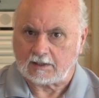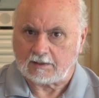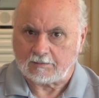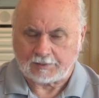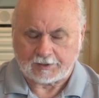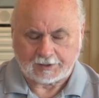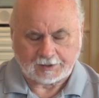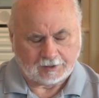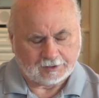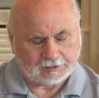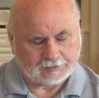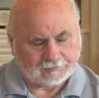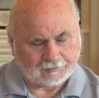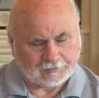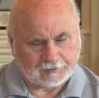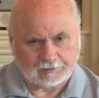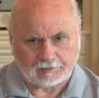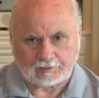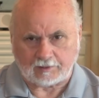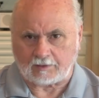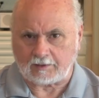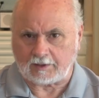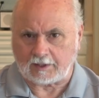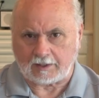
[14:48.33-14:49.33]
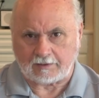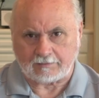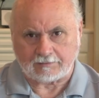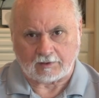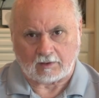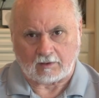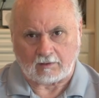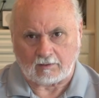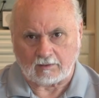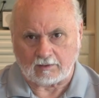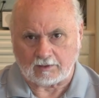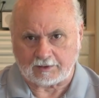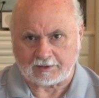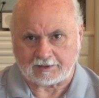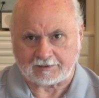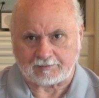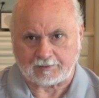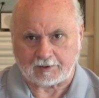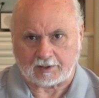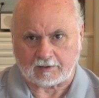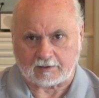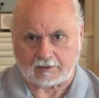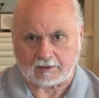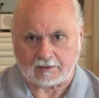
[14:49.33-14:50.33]
because if you don't have the Holy
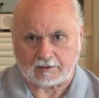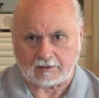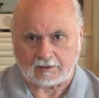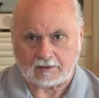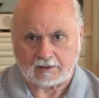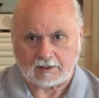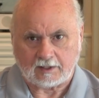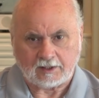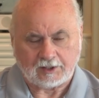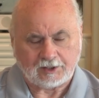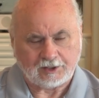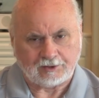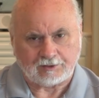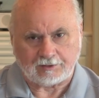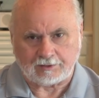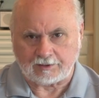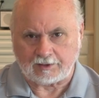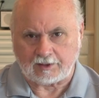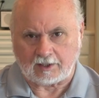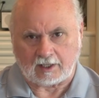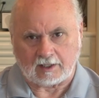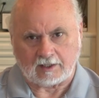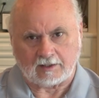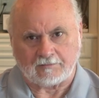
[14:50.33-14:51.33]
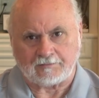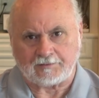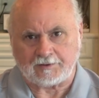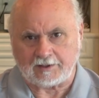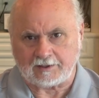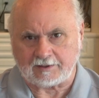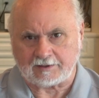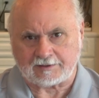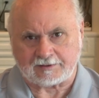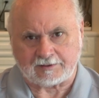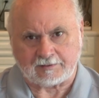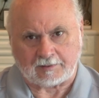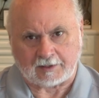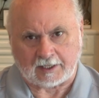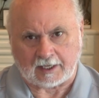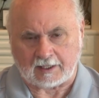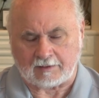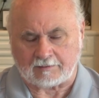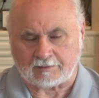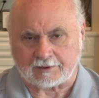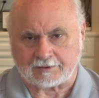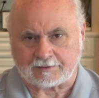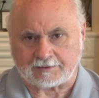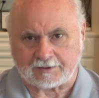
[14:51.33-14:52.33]
Spirit, you're none of his, the
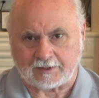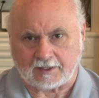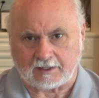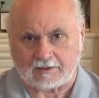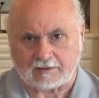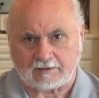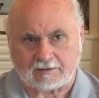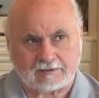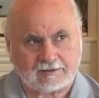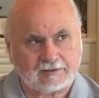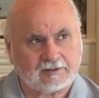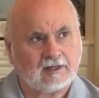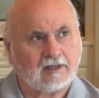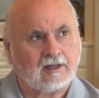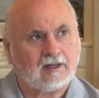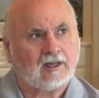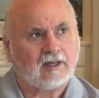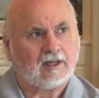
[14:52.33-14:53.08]
Bible says.